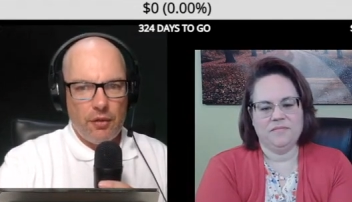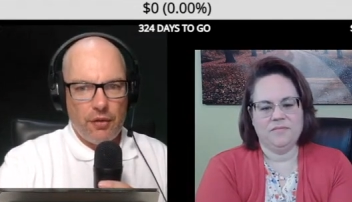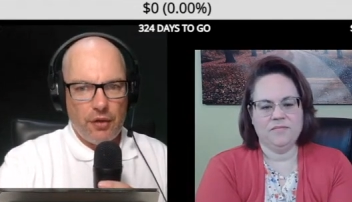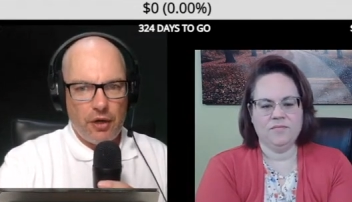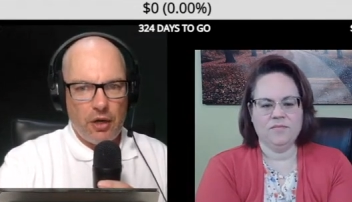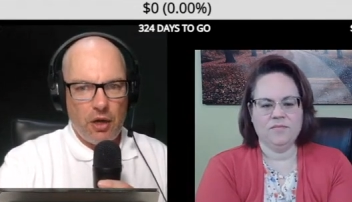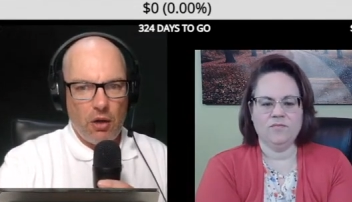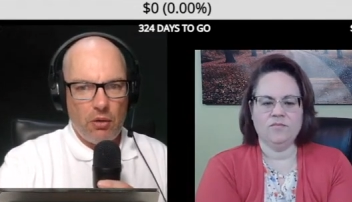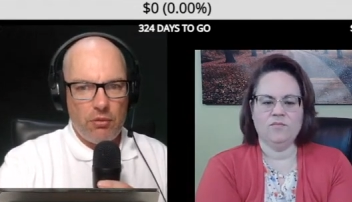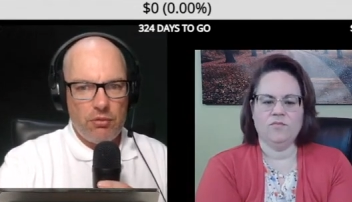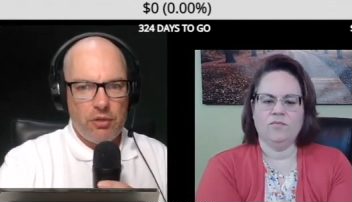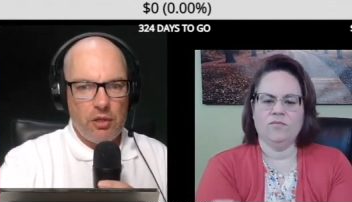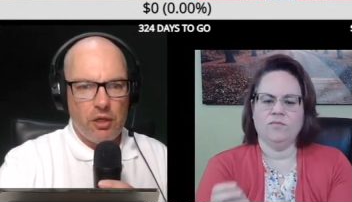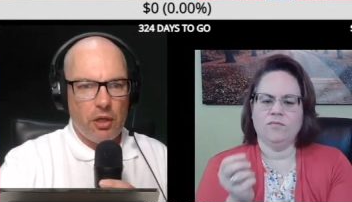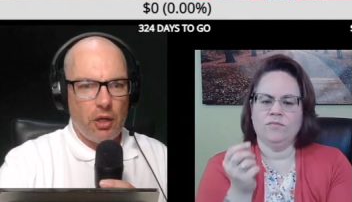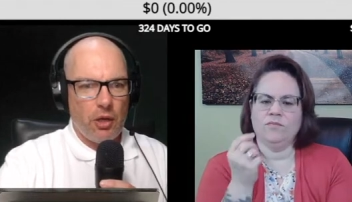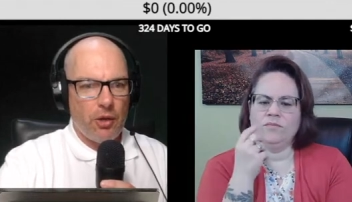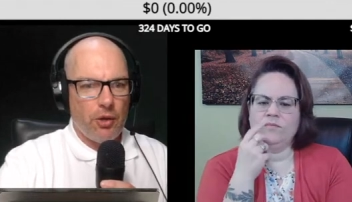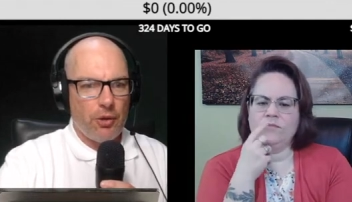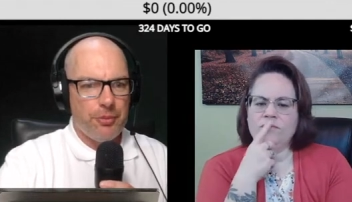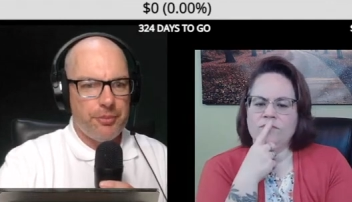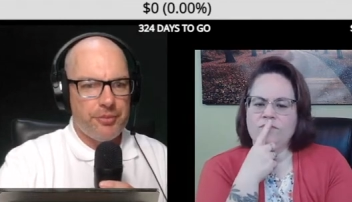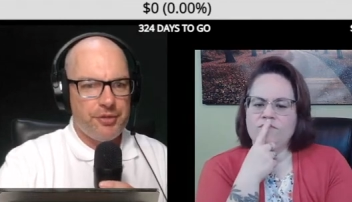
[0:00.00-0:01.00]
Speaker 1: The Golden
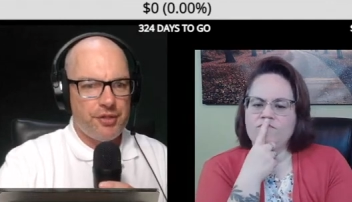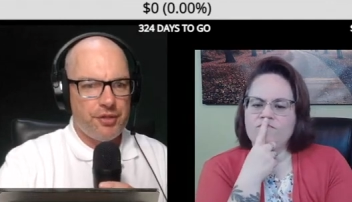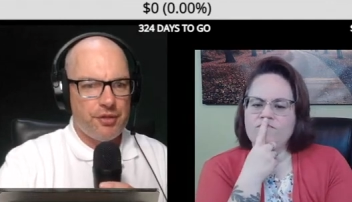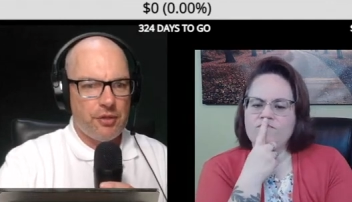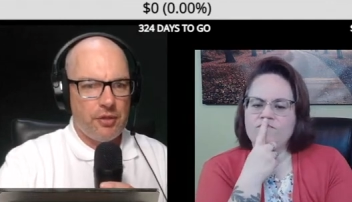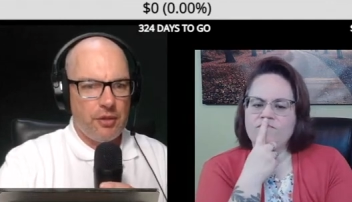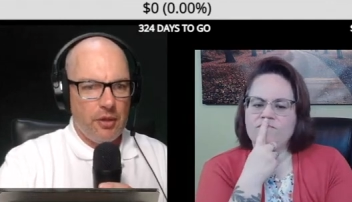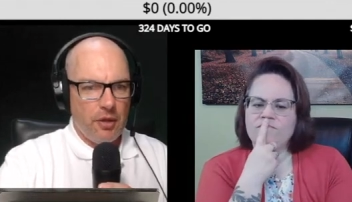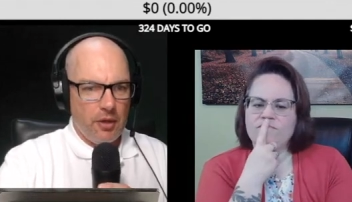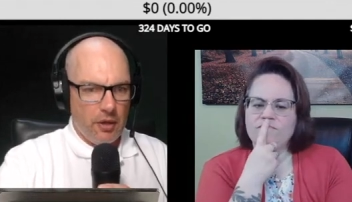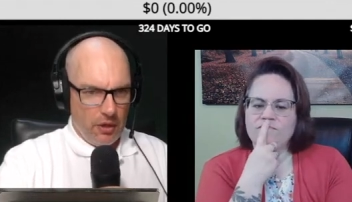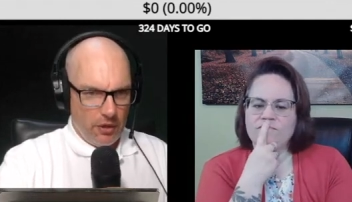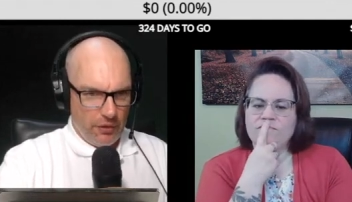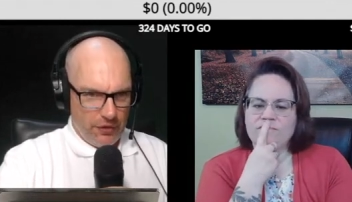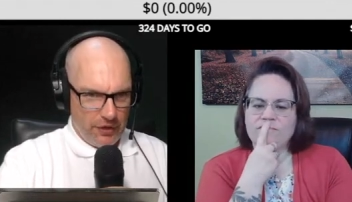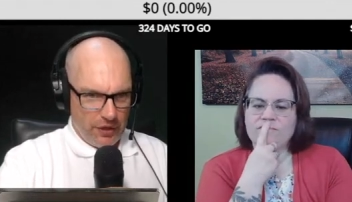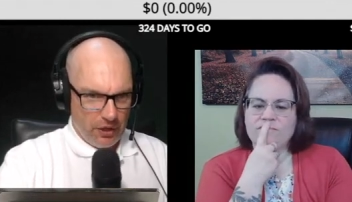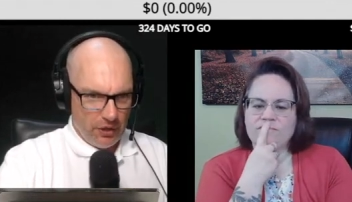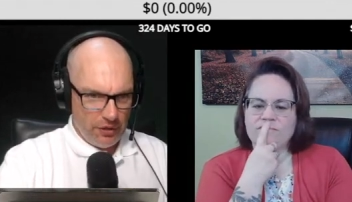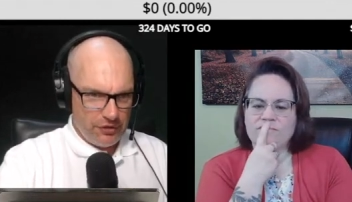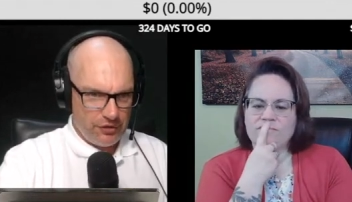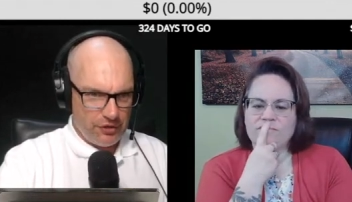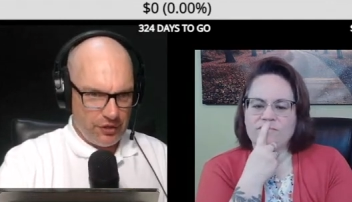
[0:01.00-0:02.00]
Globes,
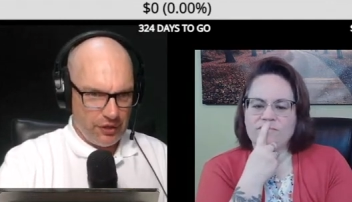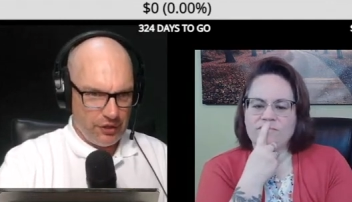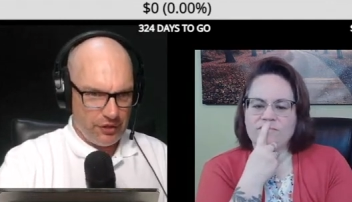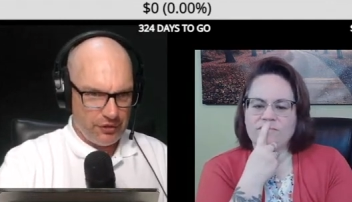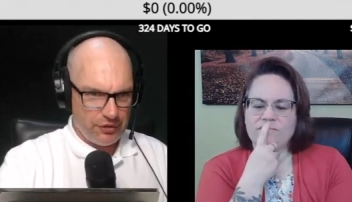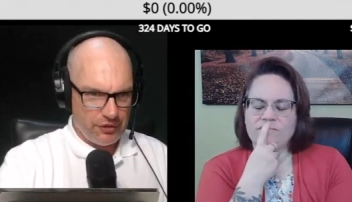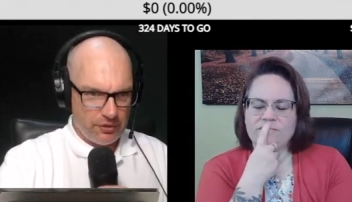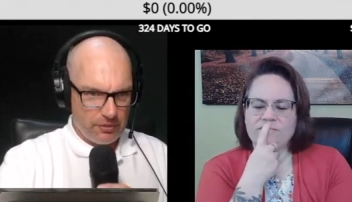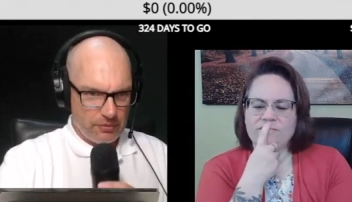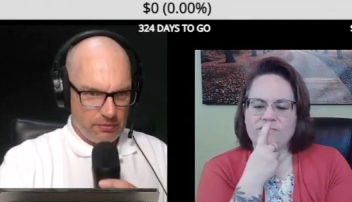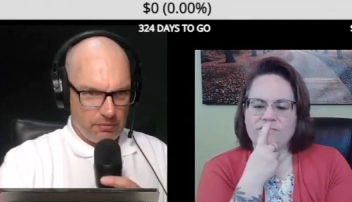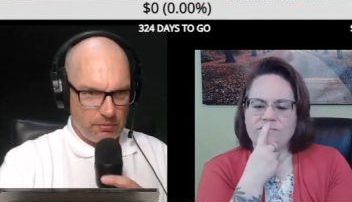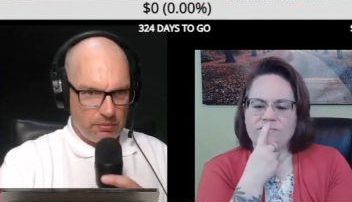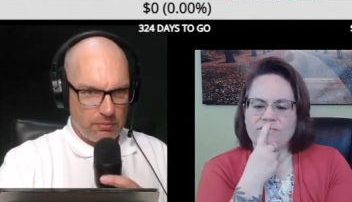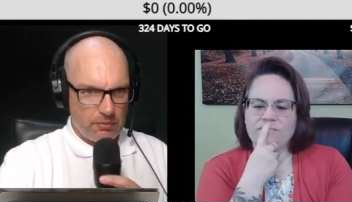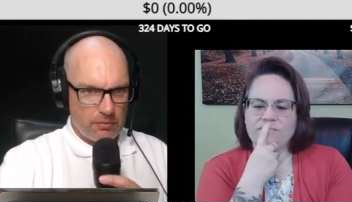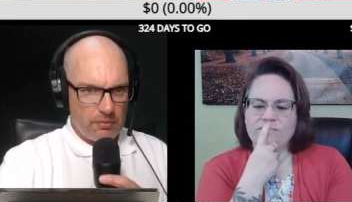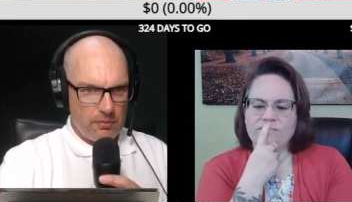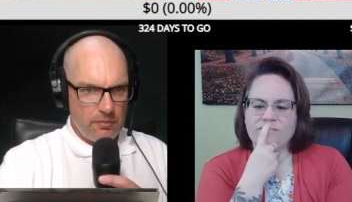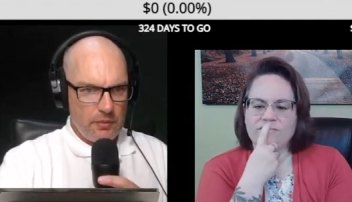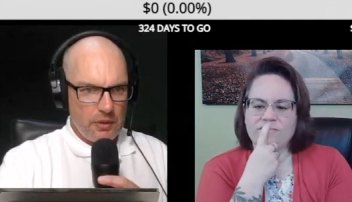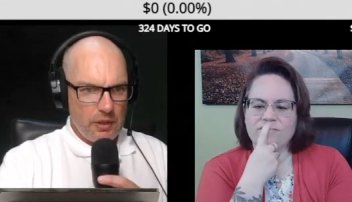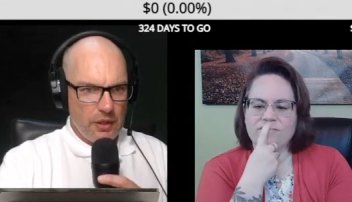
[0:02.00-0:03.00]
the Oscars,
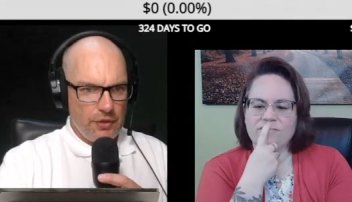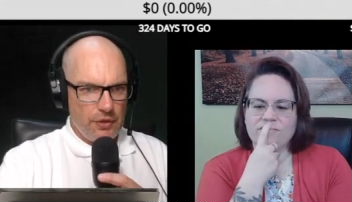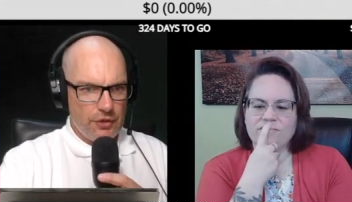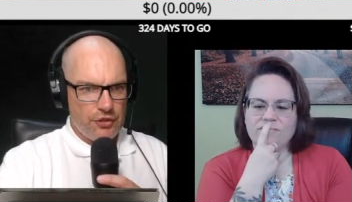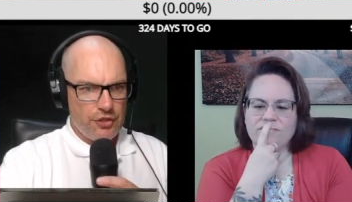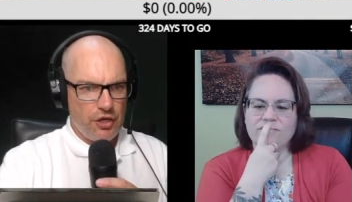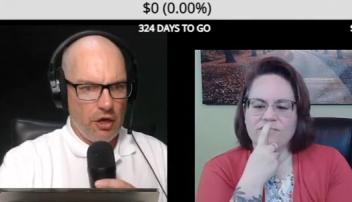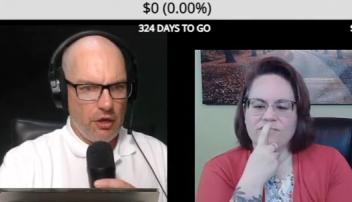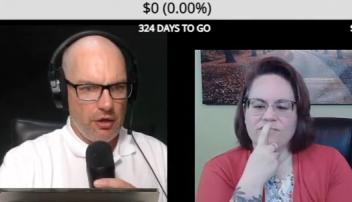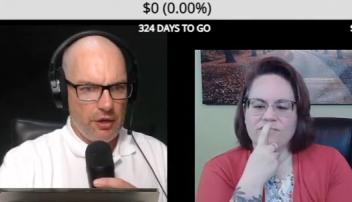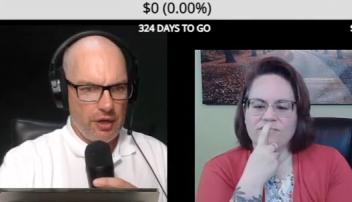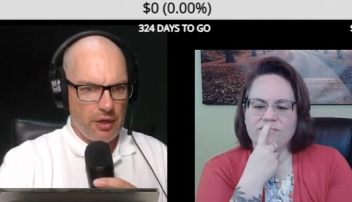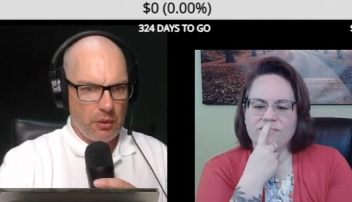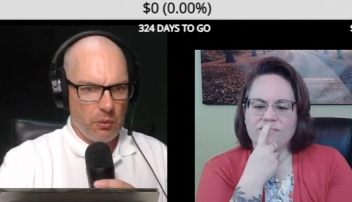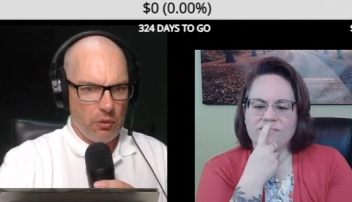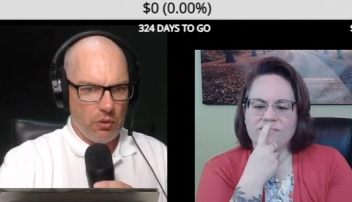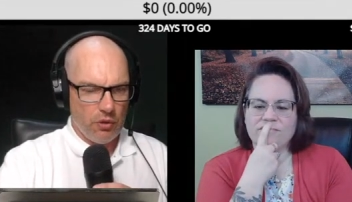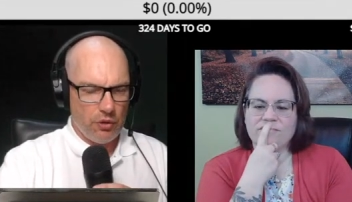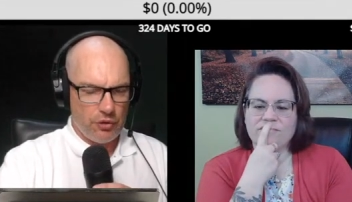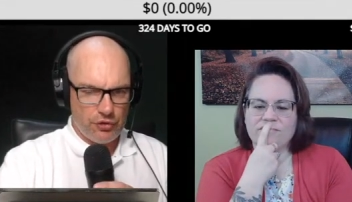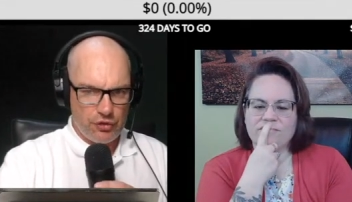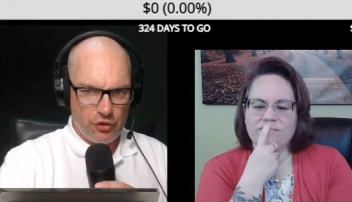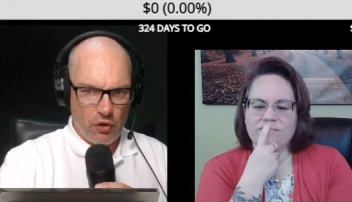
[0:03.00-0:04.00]
the Tony
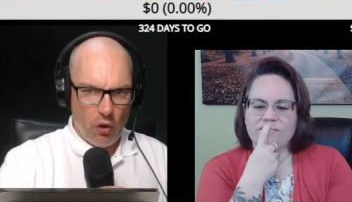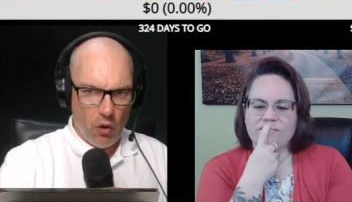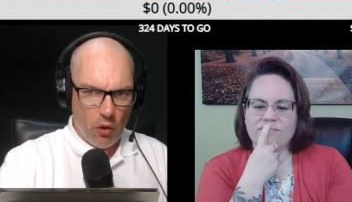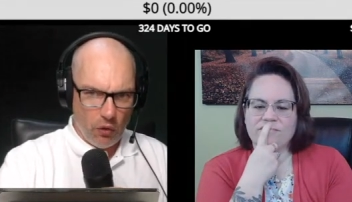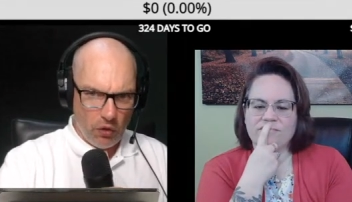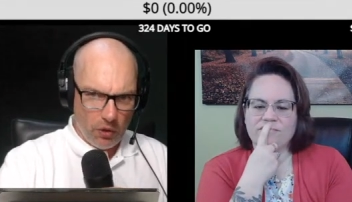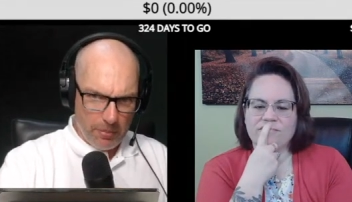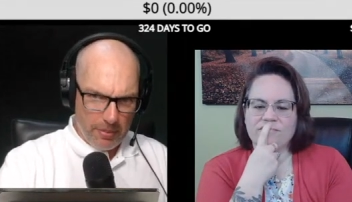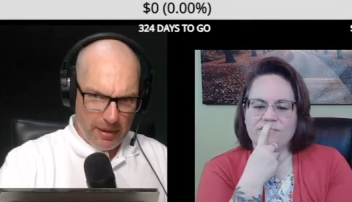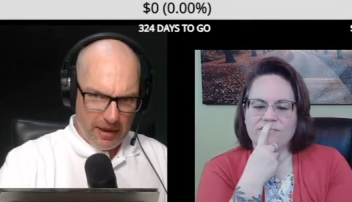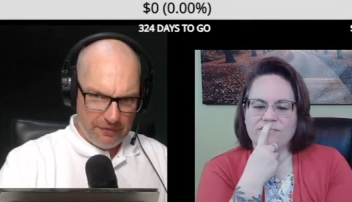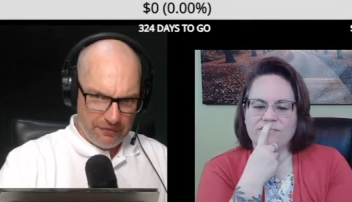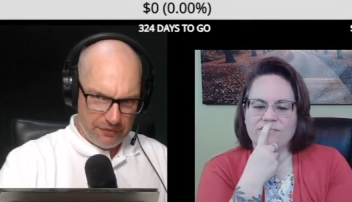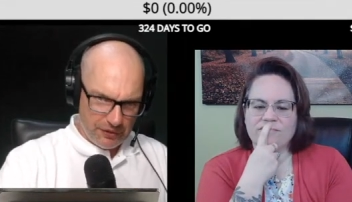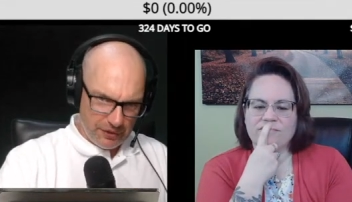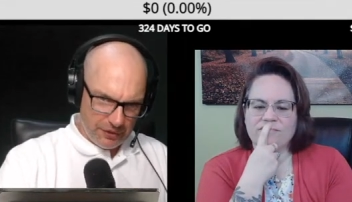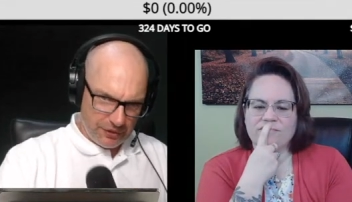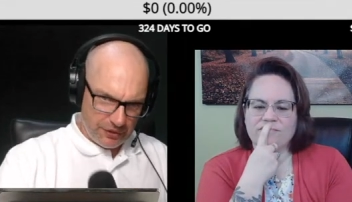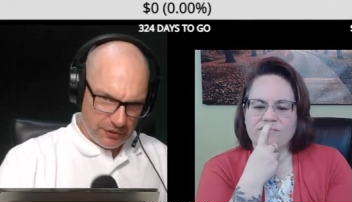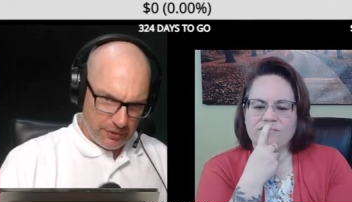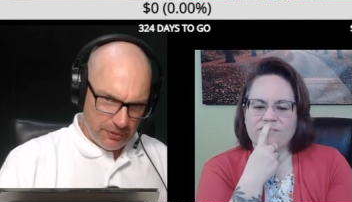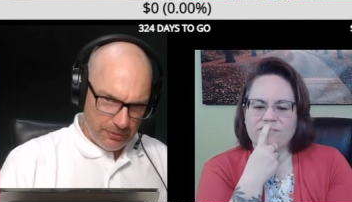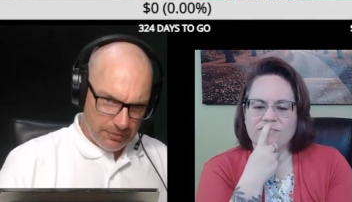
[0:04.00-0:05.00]
Awards, or the
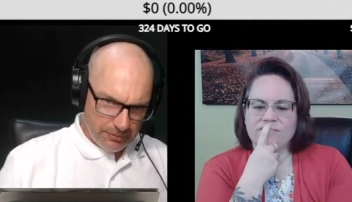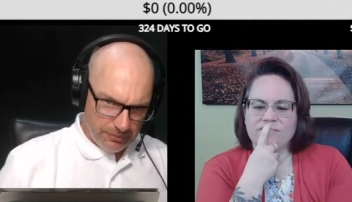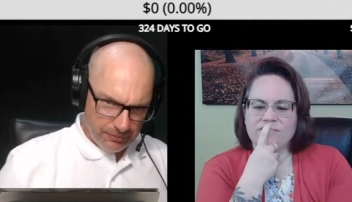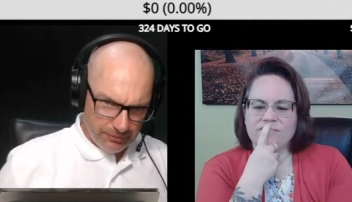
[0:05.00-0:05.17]
BAFTAs?